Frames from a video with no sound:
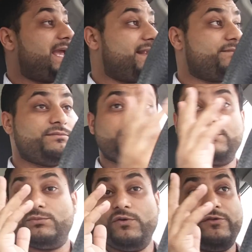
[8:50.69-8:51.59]
and
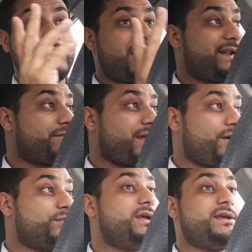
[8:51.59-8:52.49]
move your head
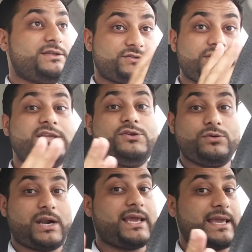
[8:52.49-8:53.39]
around so then
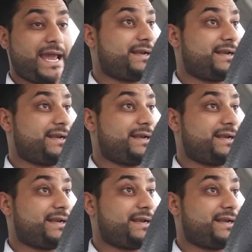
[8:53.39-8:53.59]
you're like